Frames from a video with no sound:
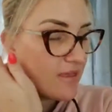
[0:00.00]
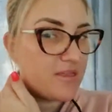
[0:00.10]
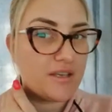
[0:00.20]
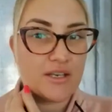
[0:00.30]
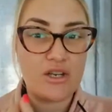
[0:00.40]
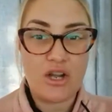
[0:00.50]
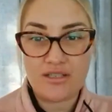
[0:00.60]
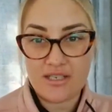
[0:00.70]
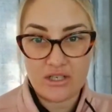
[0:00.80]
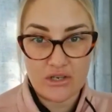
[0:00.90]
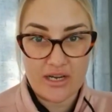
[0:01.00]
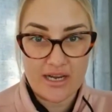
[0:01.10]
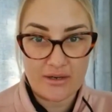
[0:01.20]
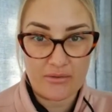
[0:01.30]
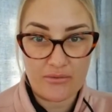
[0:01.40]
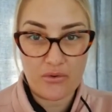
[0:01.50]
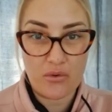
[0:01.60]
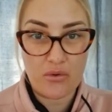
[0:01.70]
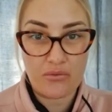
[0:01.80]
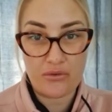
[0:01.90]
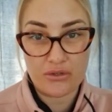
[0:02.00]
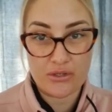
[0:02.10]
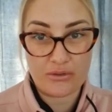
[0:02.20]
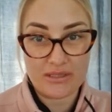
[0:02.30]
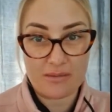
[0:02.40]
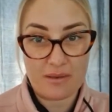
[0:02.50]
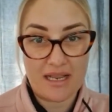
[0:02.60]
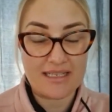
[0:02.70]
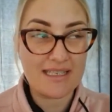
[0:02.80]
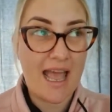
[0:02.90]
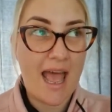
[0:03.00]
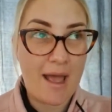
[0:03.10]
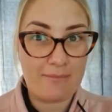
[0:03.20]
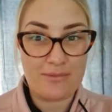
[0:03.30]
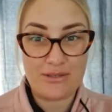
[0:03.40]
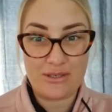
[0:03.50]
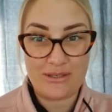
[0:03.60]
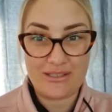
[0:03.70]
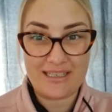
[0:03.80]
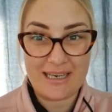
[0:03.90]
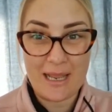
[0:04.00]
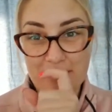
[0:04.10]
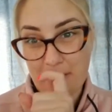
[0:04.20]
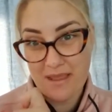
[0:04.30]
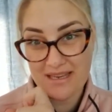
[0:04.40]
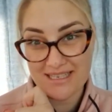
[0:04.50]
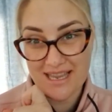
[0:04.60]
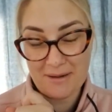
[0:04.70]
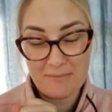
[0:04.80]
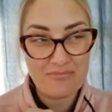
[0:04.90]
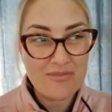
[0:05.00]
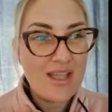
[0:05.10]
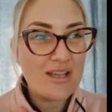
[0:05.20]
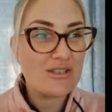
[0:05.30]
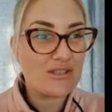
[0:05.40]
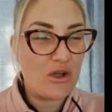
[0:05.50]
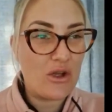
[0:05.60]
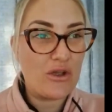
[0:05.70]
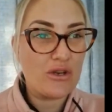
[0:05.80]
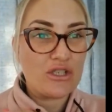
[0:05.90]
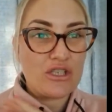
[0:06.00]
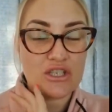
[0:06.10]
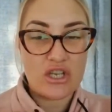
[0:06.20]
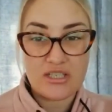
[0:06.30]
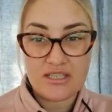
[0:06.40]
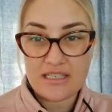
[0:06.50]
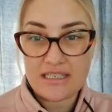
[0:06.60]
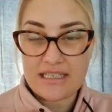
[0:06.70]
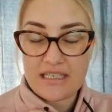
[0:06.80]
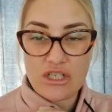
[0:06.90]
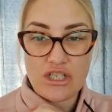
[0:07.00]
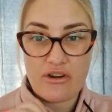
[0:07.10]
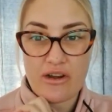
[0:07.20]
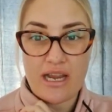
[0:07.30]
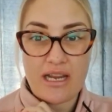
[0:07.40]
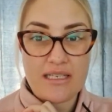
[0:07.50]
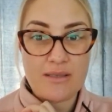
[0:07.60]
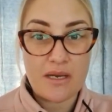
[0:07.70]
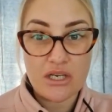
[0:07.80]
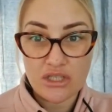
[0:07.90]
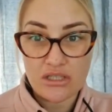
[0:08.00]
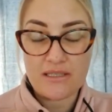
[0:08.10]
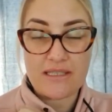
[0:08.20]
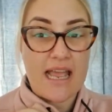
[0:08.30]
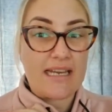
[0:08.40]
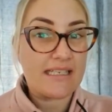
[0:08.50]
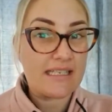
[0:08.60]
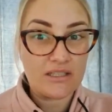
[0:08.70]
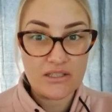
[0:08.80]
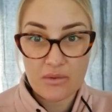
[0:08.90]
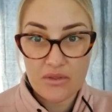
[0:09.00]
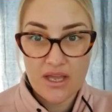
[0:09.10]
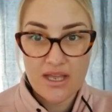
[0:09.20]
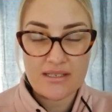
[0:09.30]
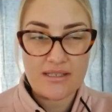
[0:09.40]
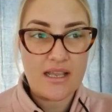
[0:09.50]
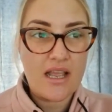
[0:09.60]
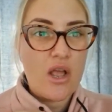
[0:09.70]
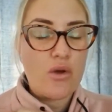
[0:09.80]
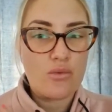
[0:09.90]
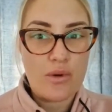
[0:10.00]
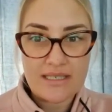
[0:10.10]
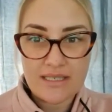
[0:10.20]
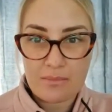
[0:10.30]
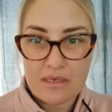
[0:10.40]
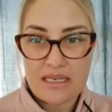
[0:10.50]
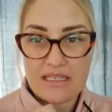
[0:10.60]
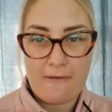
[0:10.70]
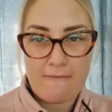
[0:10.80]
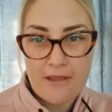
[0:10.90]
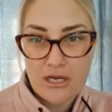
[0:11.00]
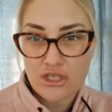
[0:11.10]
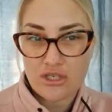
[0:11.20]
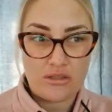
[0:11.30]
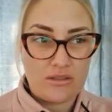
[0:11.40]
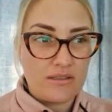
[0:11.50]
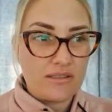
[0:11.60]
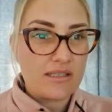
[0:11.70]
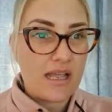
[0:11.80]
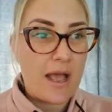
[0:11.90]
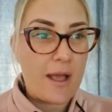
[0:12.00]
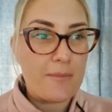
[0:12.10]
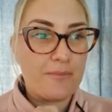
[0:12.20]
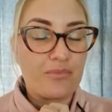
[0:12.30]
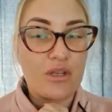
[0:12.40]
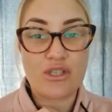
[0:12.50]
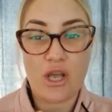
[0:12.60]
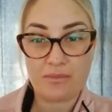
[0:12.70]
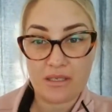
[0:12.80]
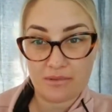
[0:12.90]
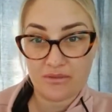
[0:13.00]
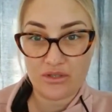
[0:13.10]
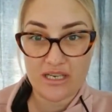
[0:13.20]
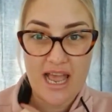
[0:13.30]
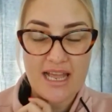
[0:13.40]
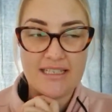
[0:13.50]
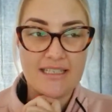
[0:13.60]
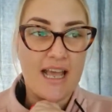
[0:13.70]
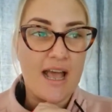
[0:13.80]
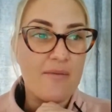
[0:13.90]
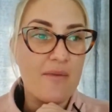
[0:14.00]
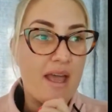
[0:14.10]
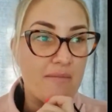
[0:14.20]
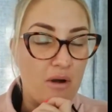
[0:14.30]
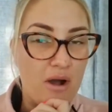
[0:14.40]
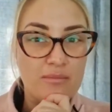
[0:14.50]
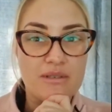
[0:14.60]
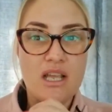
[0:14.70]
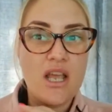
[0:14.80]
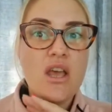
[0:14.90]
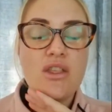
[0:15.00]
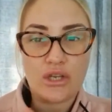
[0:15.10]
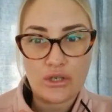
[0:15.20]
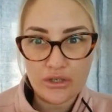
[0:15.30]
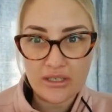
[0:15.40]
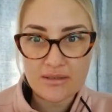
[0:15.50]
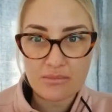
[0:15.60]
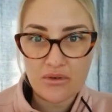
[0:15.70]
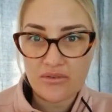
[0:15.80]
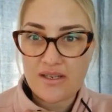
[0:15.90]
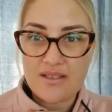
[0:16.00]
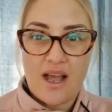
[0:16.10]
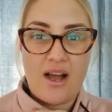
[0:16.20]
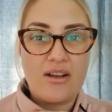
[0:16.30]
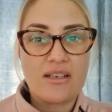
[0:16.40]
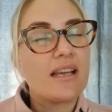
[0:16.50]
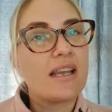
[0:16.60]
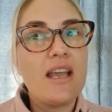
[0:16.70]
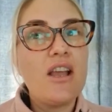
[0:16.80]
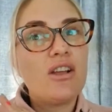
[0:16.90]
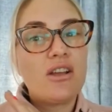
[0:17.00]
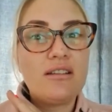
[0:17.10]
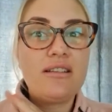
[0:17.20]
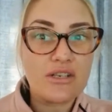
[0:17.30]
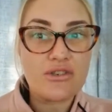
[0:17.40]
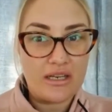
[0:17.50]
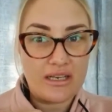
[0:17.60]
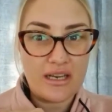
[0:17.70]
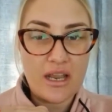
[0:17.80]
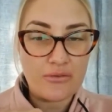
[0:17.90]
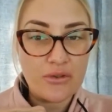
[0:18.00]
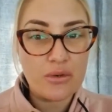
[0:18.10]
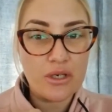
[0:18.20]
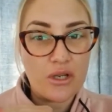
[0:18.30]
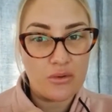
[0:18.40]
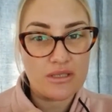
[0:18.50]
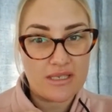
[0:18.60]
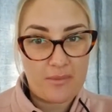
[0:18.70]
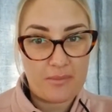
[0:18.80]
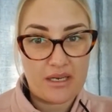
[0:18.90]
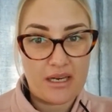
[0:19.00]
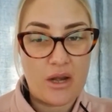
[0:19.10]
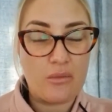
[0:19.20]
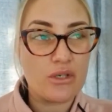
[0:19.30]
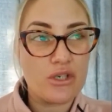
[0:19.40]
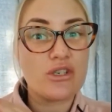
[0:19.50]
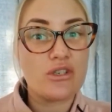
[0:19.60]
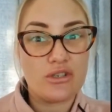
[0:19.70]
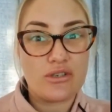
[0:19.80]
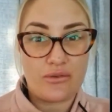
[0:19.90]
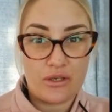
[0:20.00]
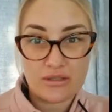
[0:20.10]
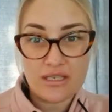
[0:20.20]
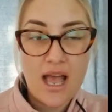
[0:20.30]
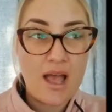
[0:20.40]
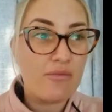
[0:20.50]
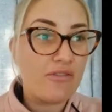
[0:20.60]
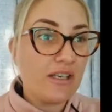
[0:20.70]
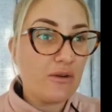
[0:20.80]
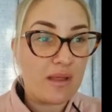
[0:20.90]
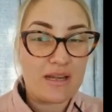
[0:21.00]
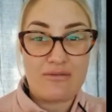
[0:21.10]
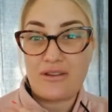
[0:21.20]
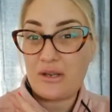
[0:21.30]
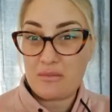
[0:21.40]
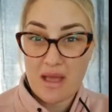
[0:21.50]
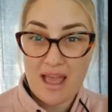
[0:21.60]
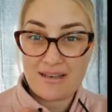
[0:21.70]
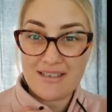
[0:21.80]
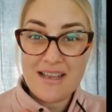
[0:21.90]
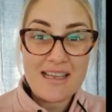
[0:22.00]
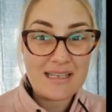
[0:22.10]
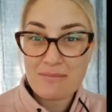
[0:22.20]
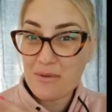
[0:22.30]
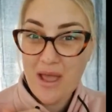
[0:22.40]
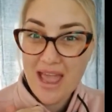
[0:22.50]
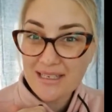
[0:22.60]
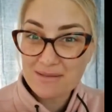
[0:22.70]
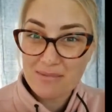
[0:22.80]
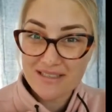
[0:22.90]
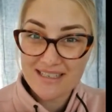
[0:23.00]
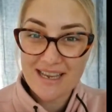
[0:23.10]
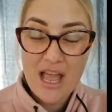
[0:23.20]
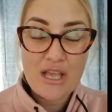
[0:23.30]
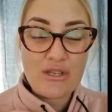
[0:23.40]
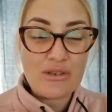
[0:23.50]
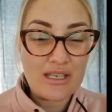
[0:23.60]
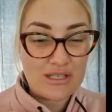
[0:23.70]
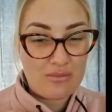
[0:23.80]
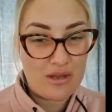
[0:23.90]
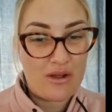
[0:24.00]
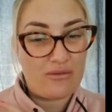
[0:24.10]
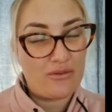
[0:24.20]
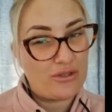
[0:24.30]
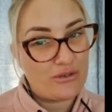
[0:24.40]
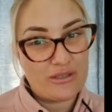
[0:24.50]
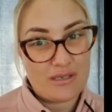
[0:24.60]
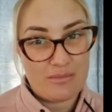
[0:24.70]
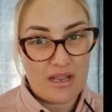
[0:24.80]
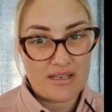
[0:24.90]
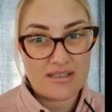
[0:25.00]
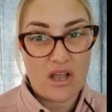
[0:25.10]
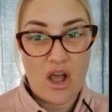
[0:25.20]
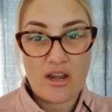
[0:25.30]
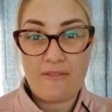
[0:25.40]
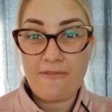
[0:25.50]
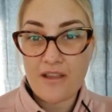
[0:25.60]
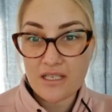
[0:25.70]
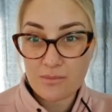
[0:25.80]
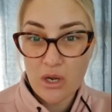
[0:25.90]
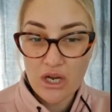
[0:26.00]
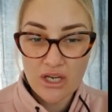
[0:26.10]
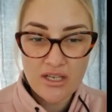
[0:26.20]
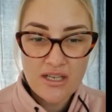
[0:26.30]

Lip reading: The content creator for First Loyalty Plus absolutely is amazing. So she is constantly sharing specials and deals with us, recipes, facials, top tips for dads and moms, the coolest movies out. Like, literally, if you want to know what's happening and what you should do to fill your time, fill your belly, fill your mind, keep your hands busy, you need to be on First Loyalty Plus on Facebook